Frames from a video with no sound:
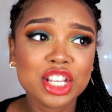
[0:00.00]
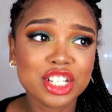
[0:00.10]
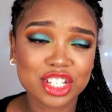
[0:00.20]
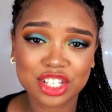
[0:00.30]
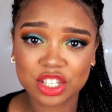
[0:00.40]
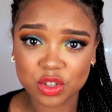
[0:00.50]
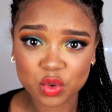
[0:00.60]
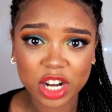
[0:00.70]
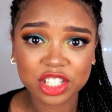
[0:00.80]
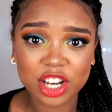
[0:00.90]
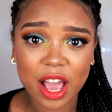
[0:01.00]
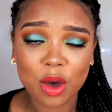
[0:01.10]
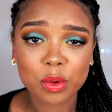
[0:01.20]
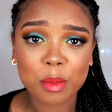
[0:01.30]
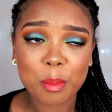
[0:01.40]
just stretched
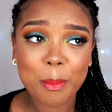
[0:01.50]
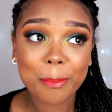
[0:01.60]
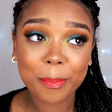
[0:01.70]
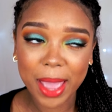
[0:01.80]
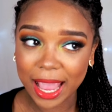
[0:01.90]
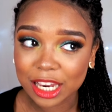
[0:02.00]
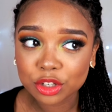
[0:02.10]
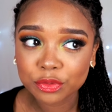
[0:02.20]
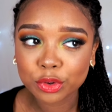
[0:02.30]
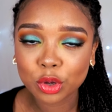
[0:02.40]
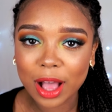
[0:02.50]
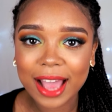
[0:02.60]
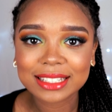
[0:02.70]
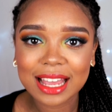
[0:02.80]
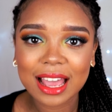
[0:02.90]
out, painful
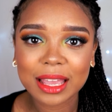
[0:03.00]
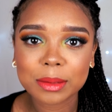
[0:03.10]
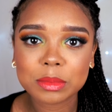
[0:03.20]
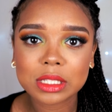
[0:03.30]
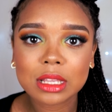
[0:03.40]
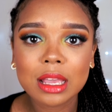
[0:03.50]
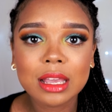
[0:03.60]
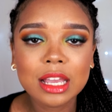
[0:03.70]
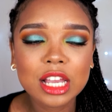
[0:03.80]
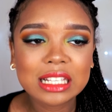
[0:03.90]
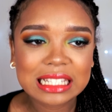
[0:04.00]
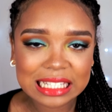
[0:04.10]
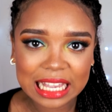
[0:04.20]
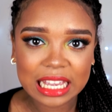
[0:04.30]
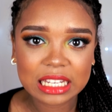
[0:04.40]
at times
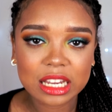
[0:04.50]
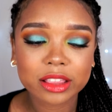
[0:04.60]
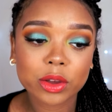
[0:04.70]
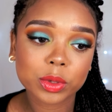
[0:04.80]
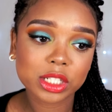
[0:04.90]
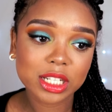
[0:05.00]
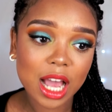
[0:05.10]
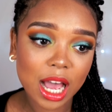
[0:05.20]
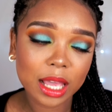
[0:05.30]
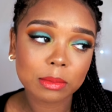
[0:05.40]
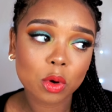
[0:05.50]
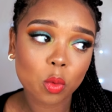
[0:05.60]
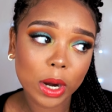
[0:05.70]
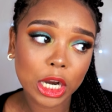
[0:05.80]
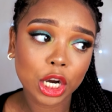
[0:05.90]
skin. There was a time
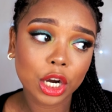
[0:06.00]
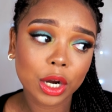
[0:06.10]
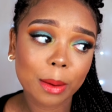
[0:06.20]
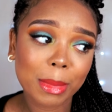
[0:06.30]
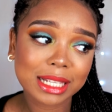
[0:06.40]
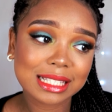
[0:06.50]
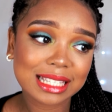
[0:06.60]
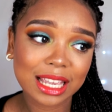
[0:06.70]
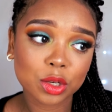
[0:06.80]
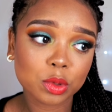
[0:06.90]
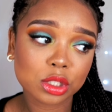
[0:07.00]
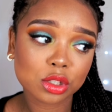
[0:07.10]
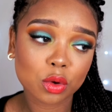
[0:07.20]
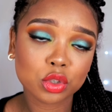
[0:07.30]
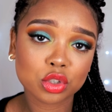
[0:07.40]
where my skin was
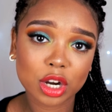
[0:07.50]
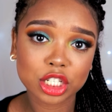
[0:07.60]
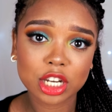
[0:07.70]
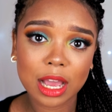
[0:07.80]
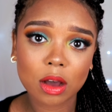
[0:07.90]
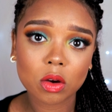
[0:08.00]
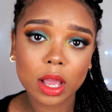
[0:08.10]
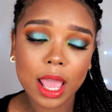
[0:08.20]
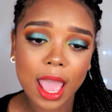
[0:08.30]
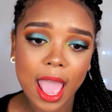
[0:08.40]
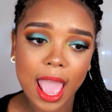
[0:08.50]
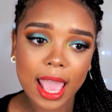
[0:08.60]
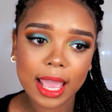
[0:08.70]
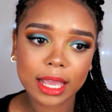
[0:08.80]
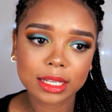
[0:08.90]
so stretched out,
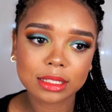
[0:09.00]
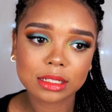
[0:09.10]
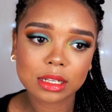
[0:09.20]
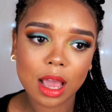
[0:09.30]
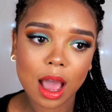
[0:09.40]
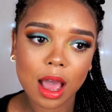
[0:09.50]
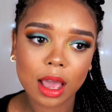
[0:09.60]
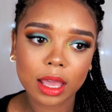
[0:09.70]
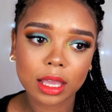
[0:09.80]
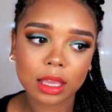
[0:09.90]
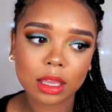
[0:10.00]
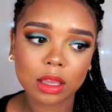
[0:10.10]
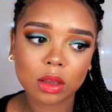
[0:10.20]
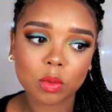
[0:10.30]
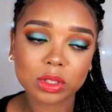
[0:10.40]
and
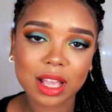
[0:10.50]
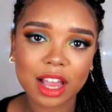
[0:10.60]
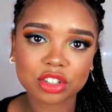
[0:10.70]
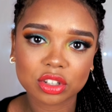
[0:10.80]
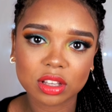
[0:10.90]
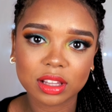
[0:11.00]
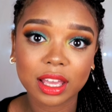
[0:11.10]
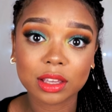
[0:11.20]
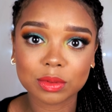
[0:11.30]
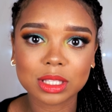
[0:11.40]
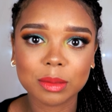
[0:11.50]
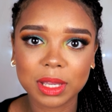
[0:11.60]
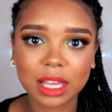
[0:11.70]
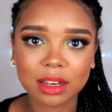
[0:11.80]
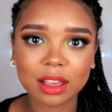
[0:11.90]
I was actually like, it was the
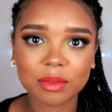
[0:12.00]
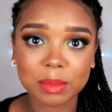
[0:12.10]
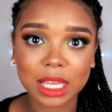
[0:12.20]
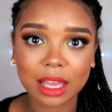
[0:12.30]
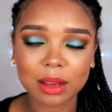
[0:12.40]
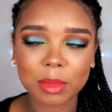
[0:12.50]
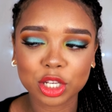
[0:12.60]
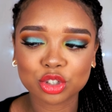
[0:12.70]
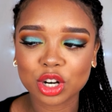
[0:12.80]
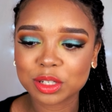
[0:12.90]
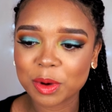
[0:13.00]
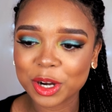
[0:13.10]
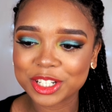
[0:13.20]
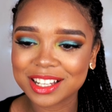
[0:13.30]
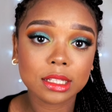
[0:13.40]
beginning of me getting my stretch
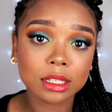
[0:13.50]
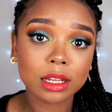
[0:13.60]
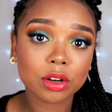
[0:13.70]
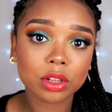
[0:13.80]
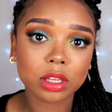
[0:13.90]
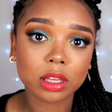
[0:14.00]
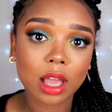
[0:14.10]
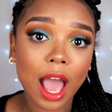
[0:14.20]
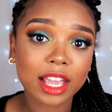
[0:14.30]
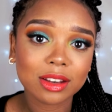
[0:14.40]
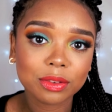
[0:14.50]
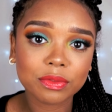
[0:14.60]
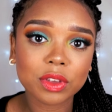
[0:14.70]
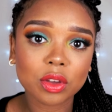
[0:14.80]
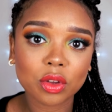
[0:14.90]
marks. Literally, I could
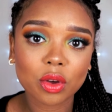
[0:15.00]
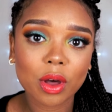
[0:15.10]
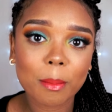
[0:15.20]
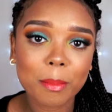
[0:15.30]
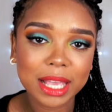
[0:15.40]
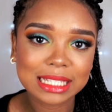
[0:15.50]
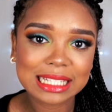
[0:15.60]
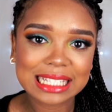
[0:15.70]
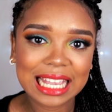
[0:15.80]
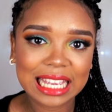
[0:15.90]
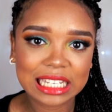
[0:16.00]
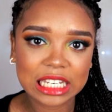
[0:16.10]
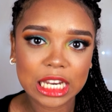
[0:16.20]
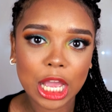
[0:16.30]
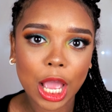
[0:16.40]
feel my
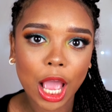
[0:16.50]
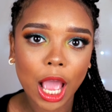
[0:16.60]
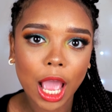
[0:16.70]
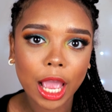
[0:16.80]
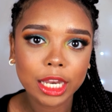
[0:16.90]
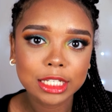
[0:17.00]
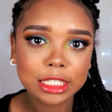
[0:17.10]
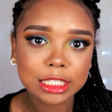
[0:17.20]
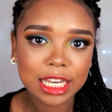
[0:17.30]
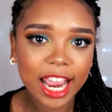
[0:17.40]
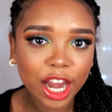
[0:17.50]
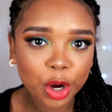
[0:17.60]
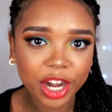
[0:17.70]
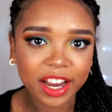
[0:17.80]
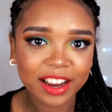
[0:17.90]
skin
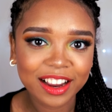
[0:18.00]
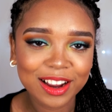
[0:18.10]
tearing,